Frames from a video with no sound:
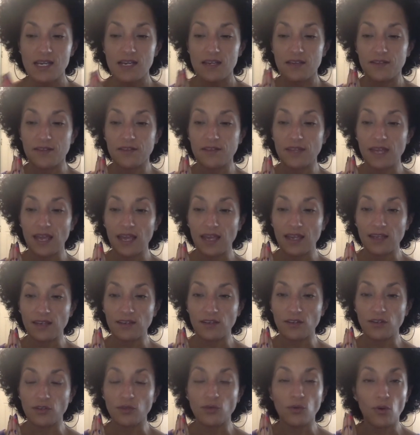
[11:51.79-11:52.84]
then
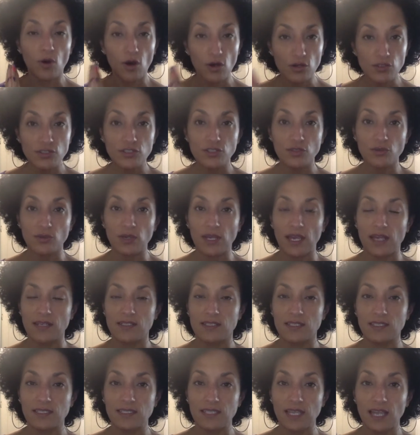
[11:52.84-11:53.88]
you also get
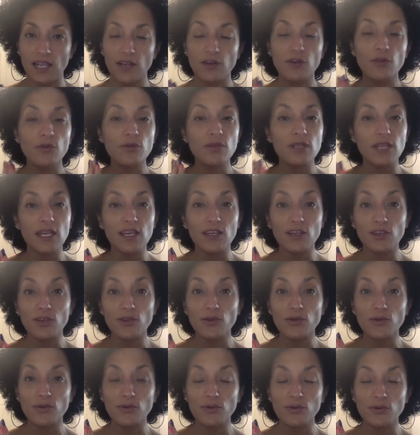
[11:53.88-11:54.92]
to say no thank
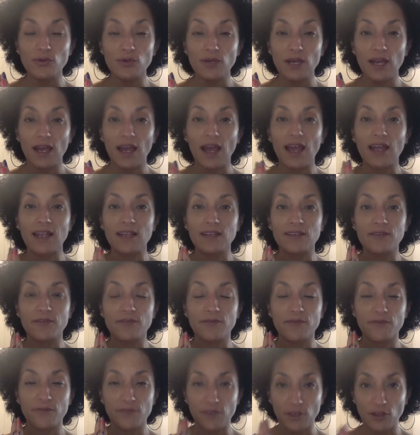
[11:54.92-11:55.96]
you and
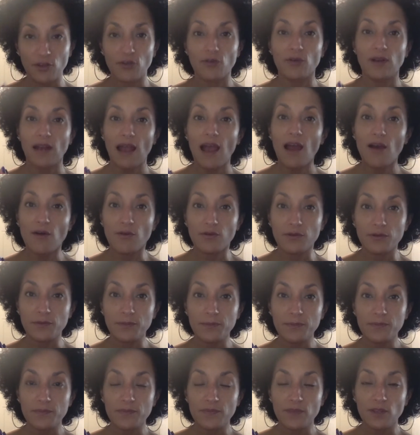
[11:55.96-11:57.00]
figure it out,
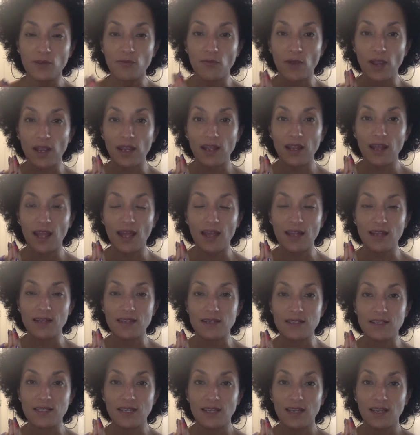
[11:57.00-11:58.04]
right?
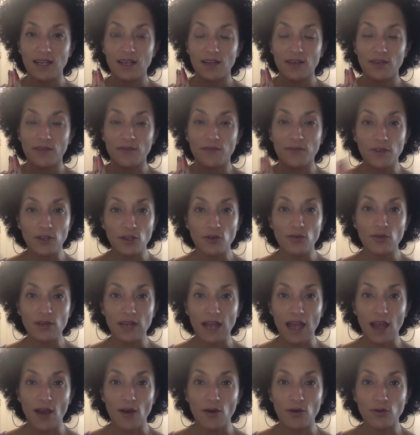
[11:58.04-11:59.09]
And figure it
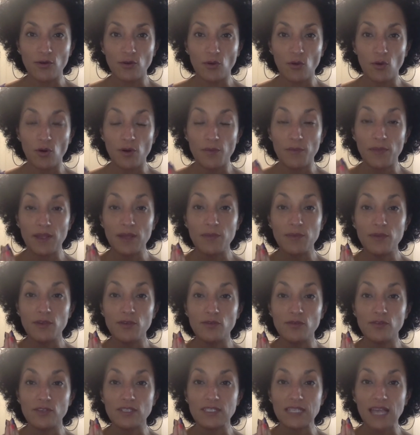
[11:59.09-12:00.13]
out, or maybe
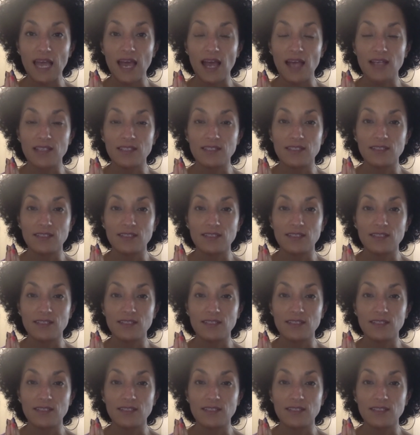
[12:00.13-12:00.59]
you just ask